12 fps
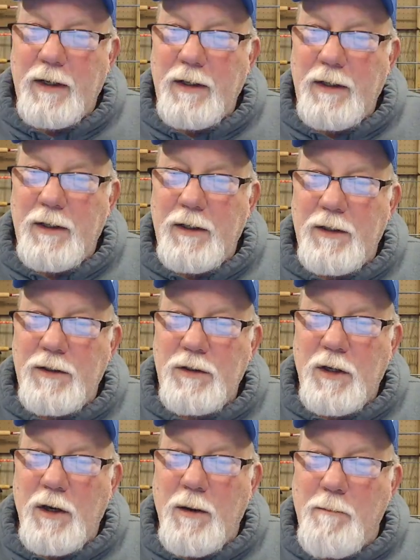
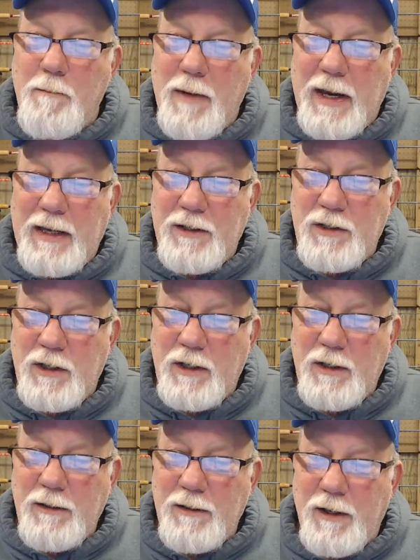is
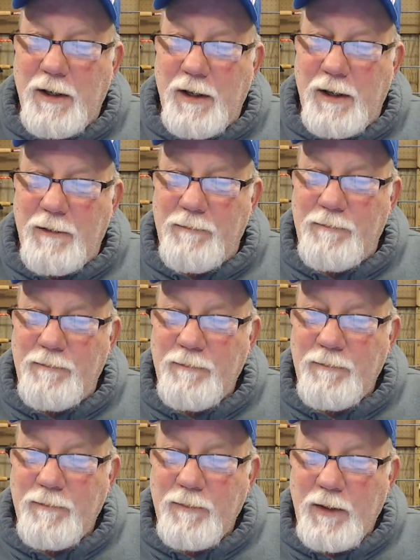amazing.
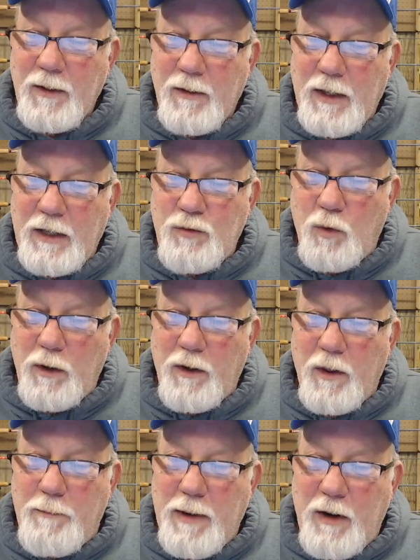That's one
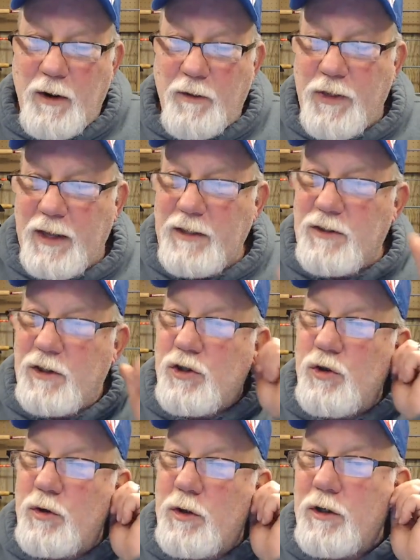of the better things
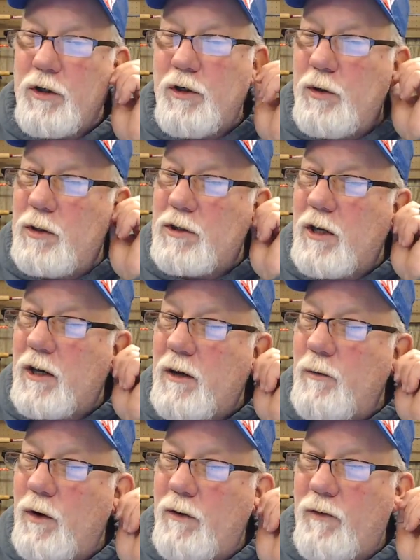that you can do is take
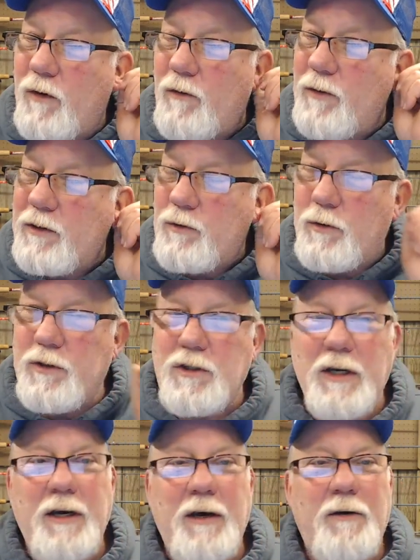one of our veterans
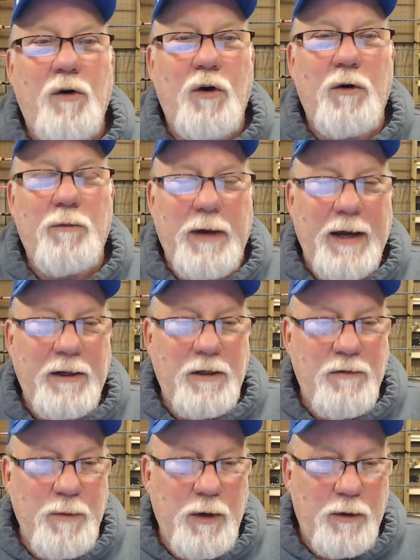out, or
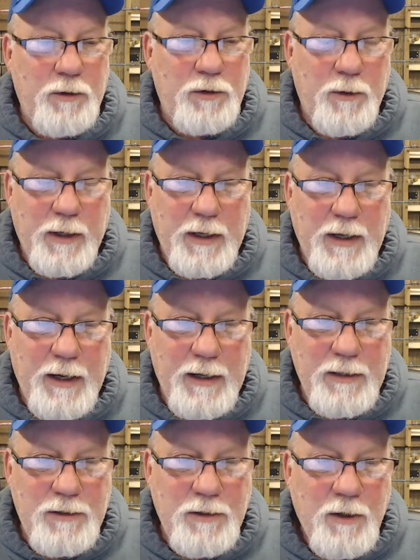active military
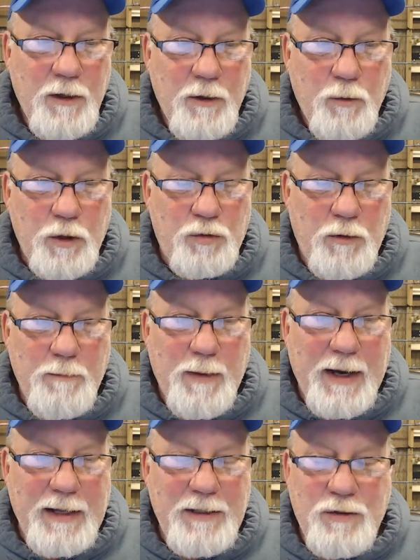guys, which
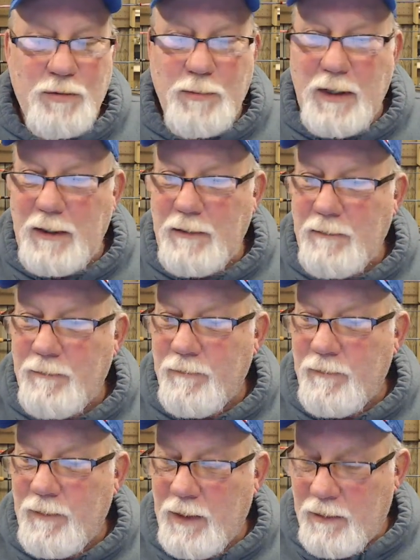reminds me,
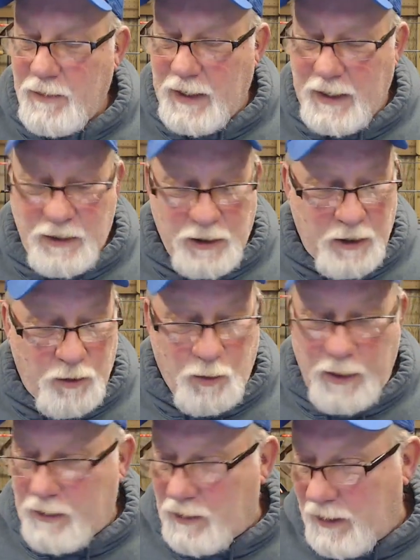that is a
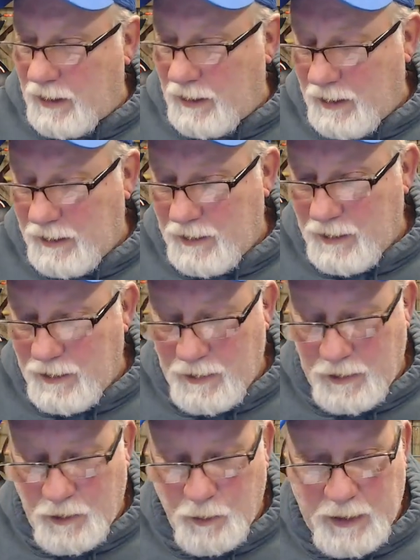great thing that he done.
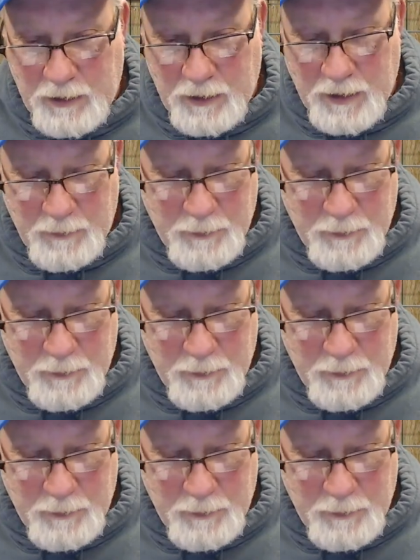A great thing.